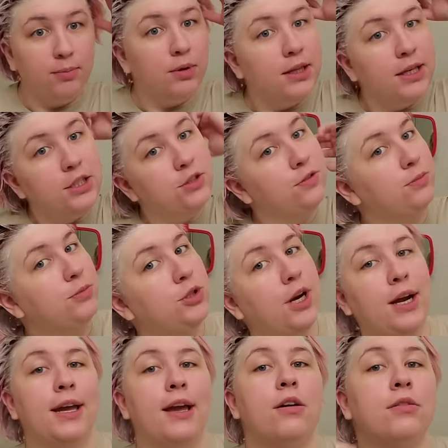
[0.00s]
bleach from
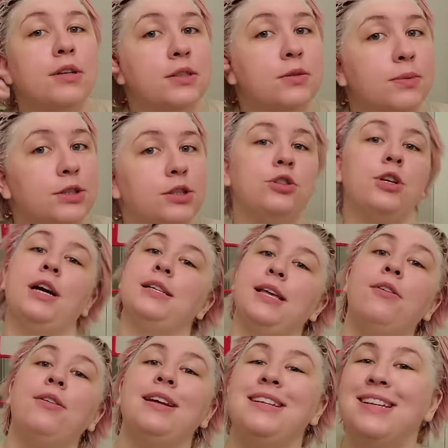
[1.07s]
drying out because once it dries
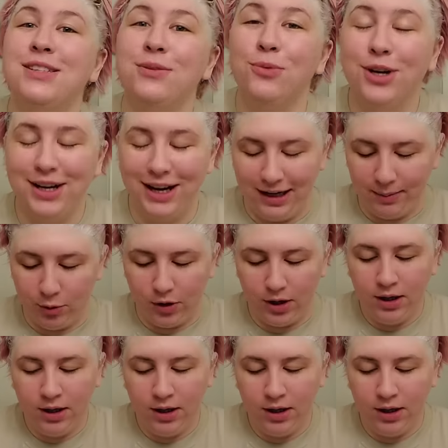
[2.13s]
out, it doesn't work anymore.